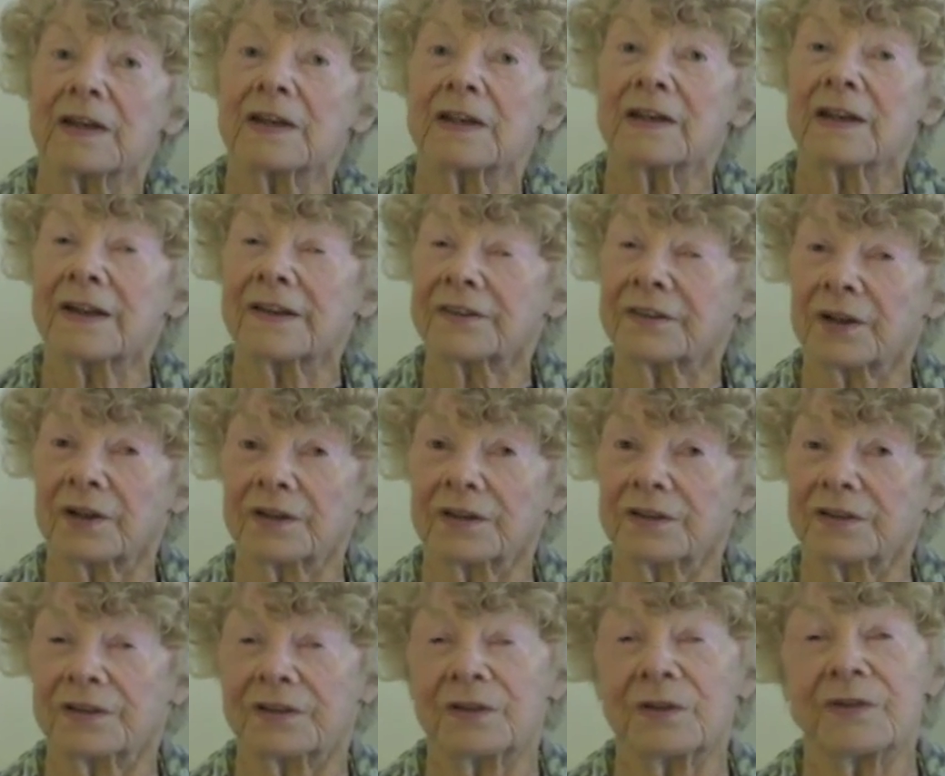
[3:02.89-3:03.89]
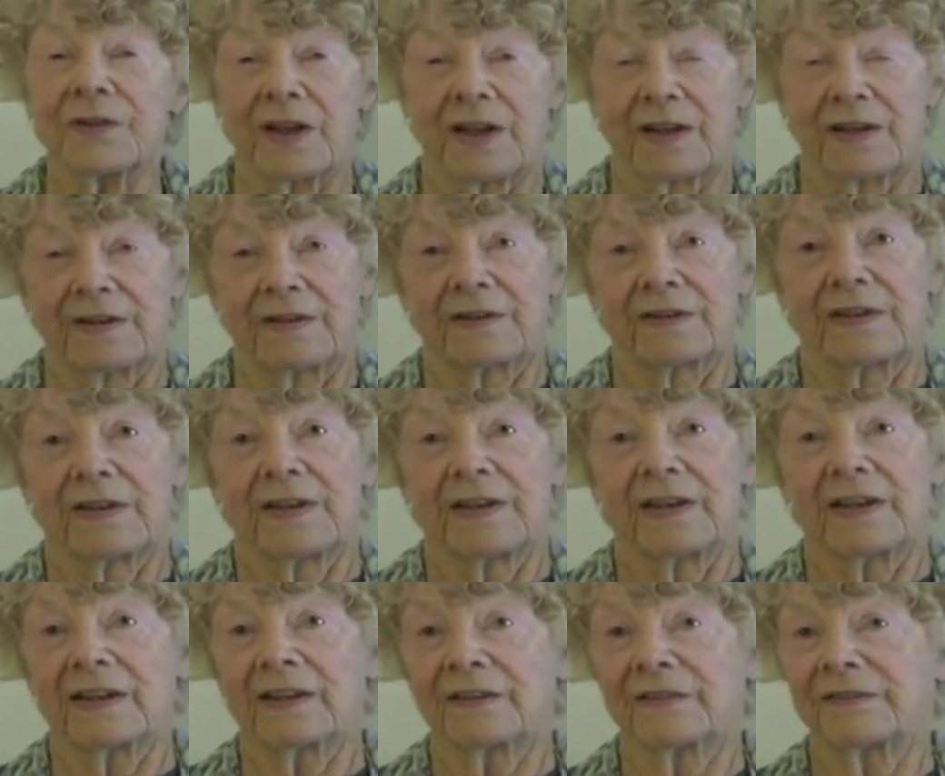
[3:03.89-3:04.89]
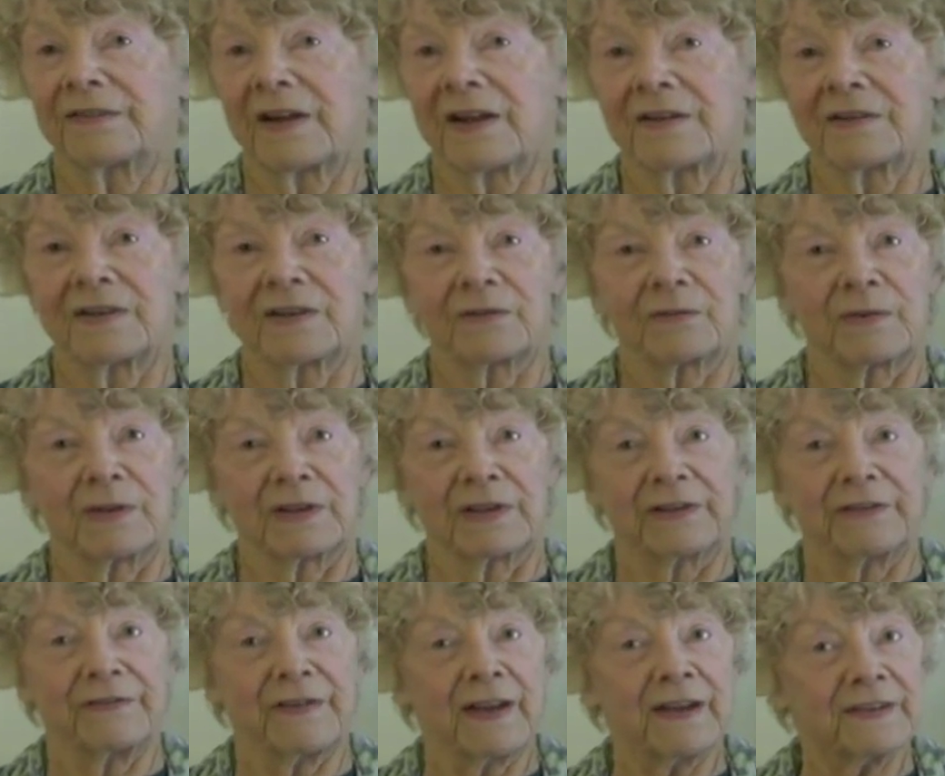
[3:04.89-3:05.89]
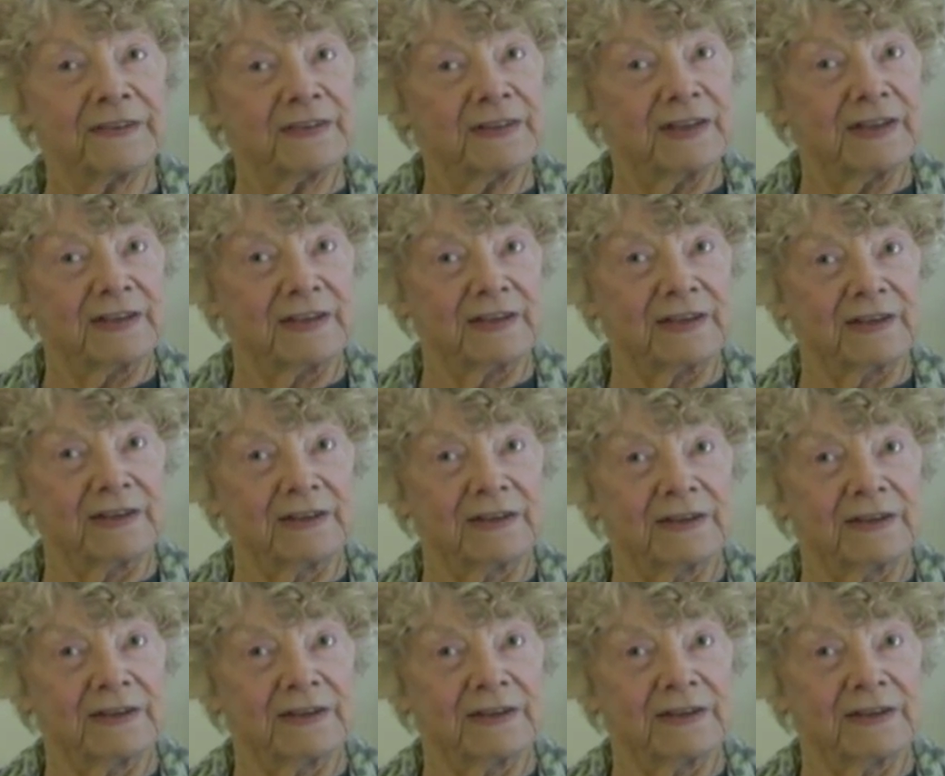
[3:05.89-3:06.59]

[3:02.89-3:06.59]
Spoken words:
And I started to do that, and I found it really fascinating.